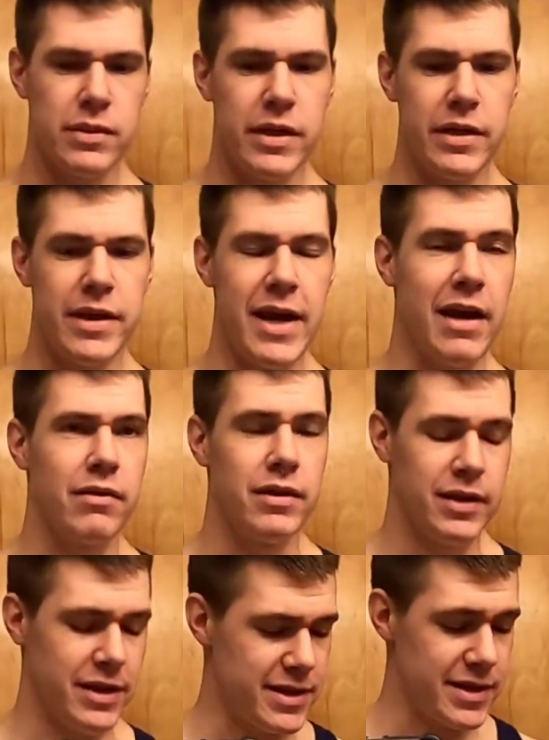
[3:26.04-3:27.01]
but yeah,
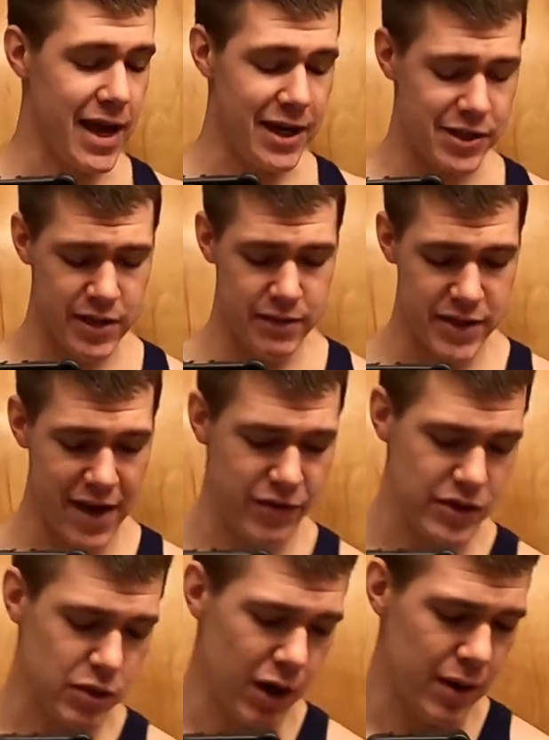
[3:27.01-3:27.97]
this has actually
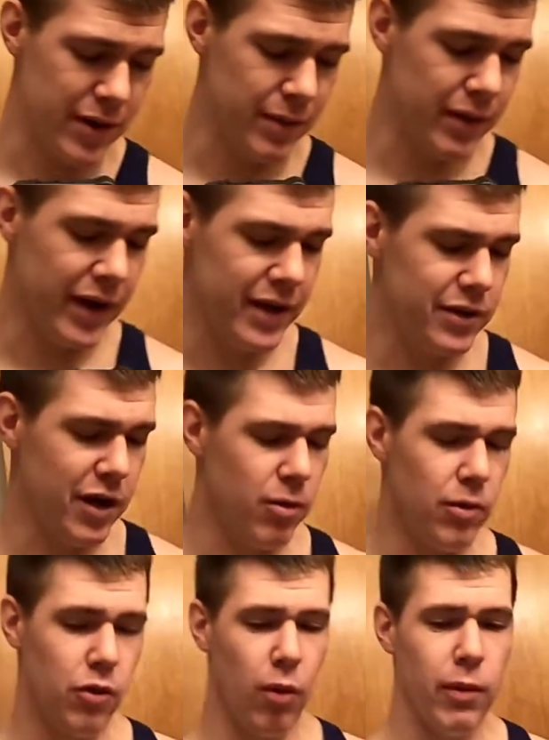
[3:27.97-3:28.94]
saved us quite a bit of money.
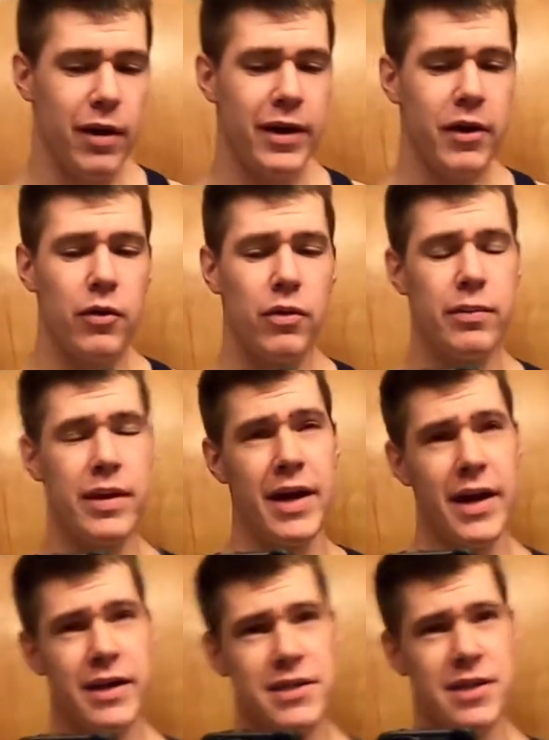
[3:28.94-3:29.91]
No, normally when I go to a
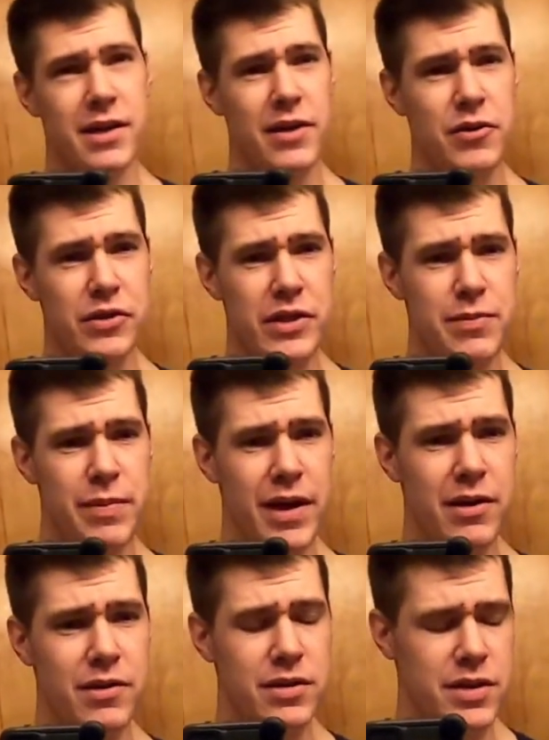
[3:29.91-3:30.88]
BX, I usually
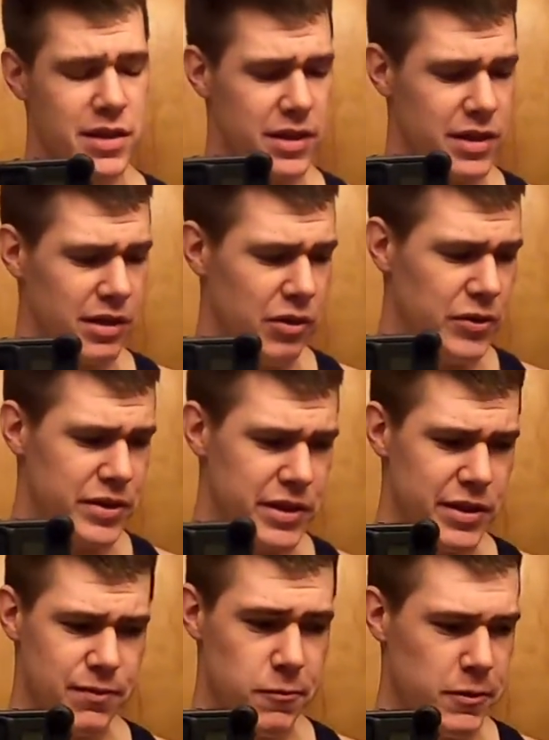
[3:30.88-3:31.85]
spend uh, close
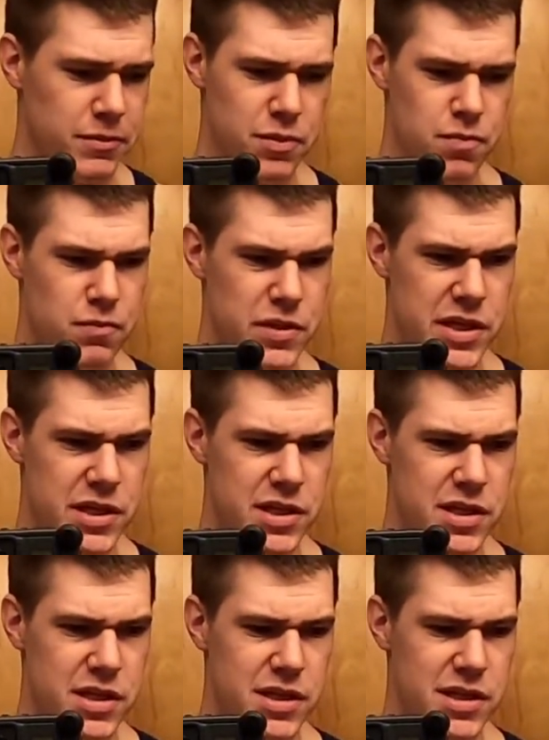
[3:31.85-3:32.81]
to
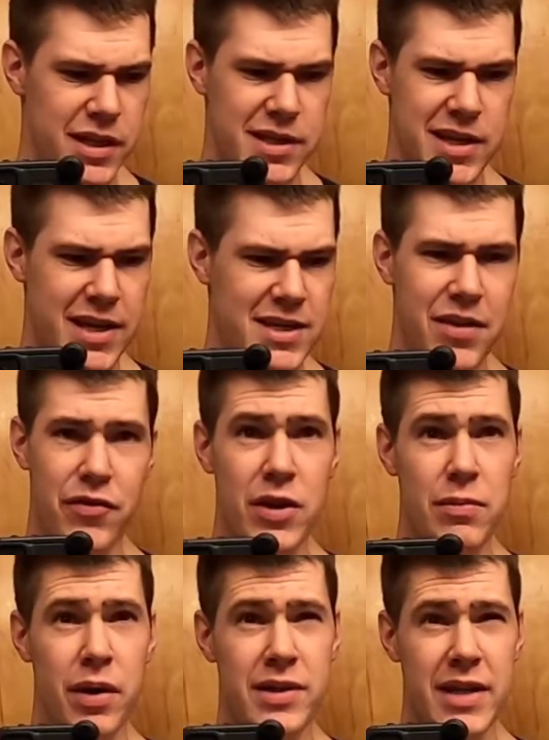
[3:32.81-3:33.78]
16,
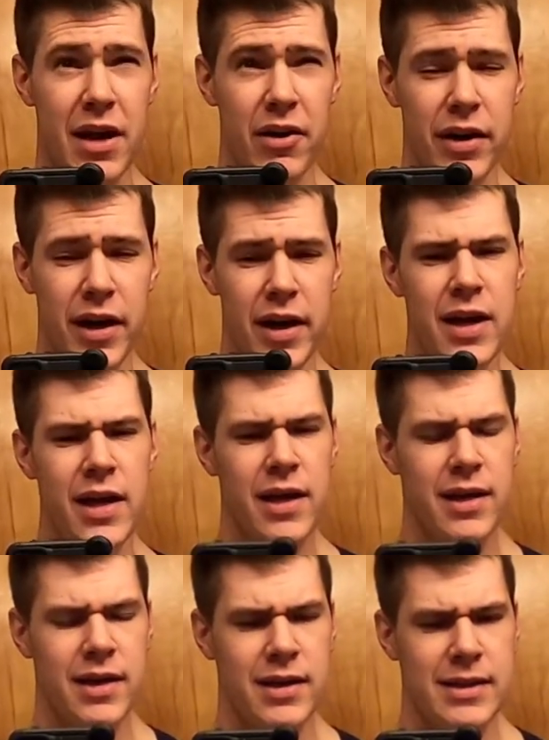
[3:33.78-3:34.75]
17 bucks a haircut,
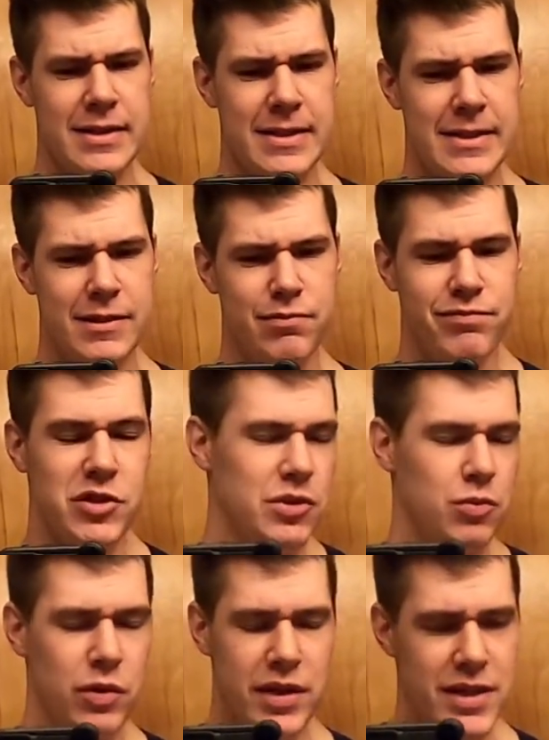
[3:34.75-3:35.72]
uh,
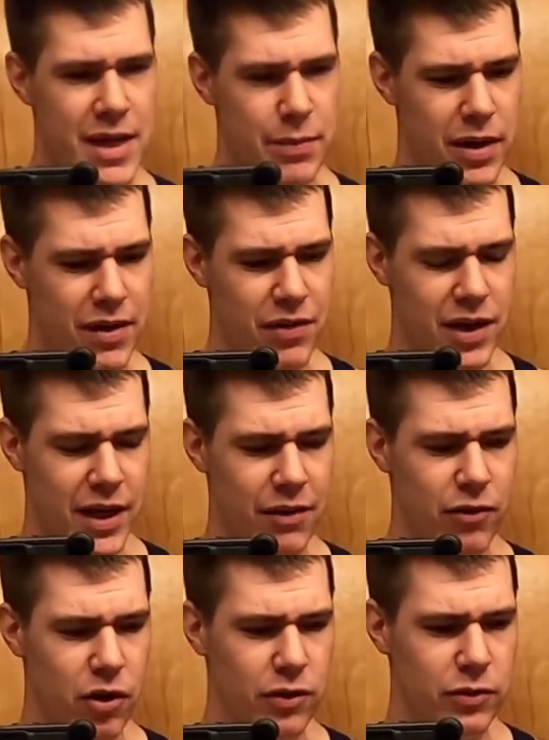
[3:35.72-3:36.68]
just with the tip and everything
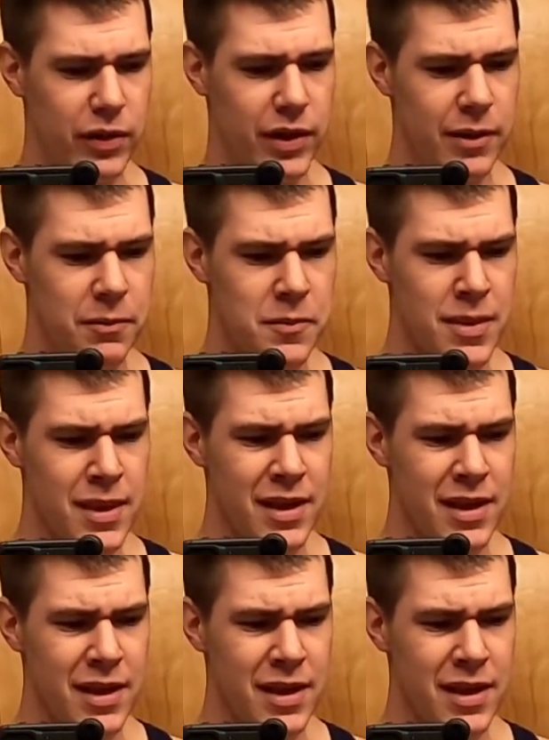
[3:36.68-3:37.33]
involved with it